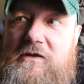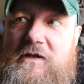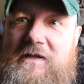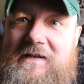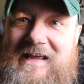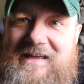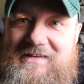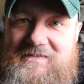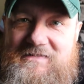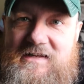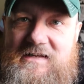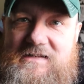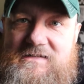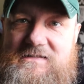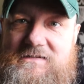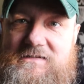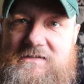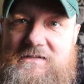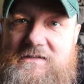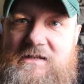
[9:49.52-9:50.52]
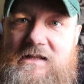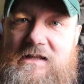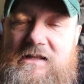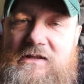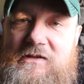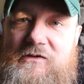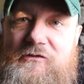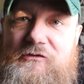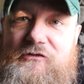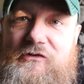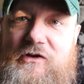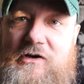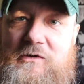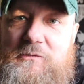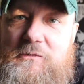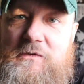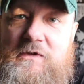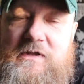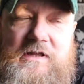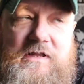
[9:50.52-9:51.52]
in Asda.
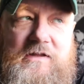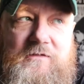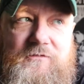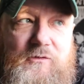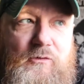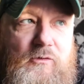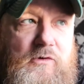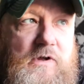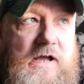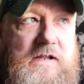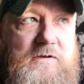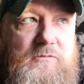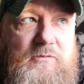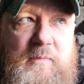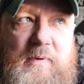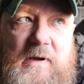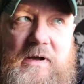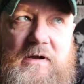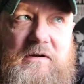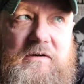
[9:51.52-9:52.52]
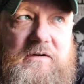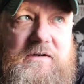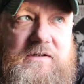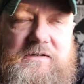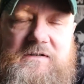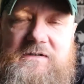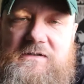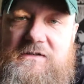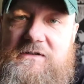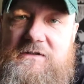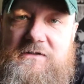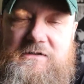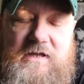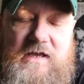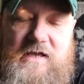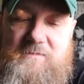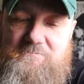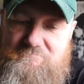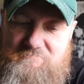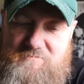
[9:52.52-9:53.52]
So if you're going to a party,
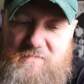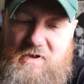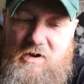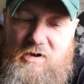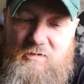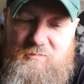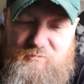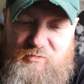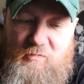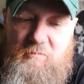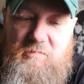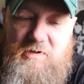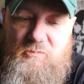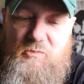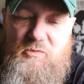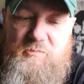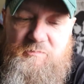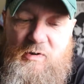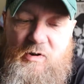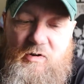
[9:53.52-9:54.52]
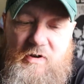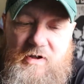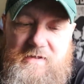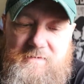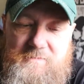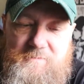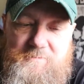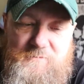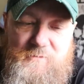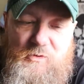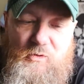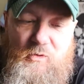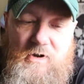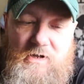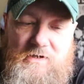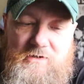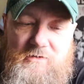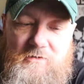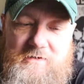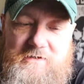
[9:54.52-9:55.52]
yeah, I probably would buy
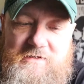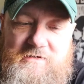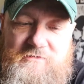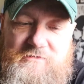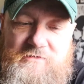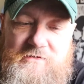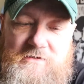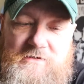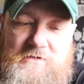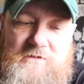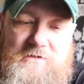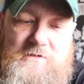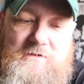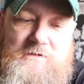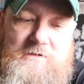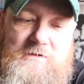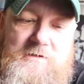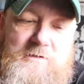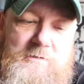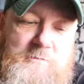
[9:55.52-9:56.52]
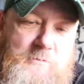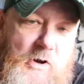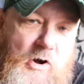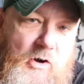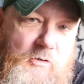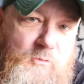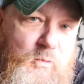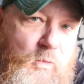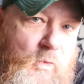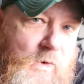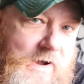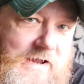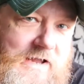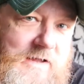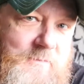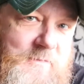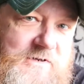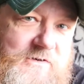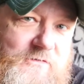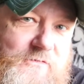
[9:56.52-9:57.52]
quite a lot of these. I'd whack
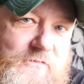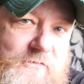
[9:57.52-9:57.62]
them in the